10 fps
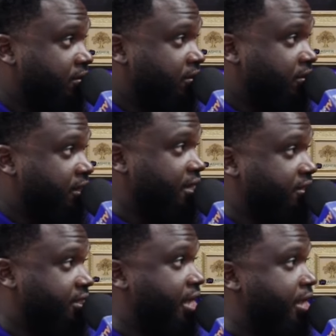He
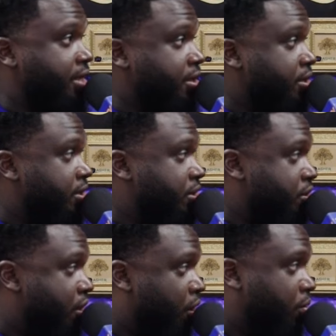say
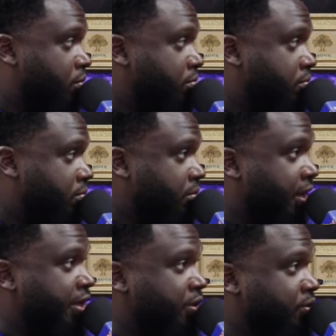no,
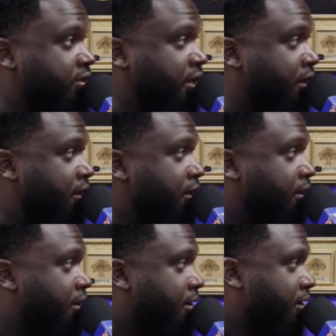and you say,
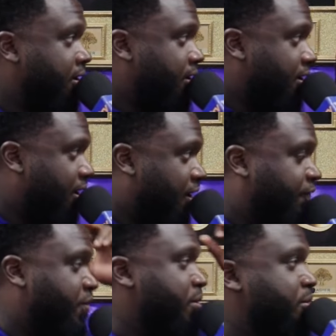"F you."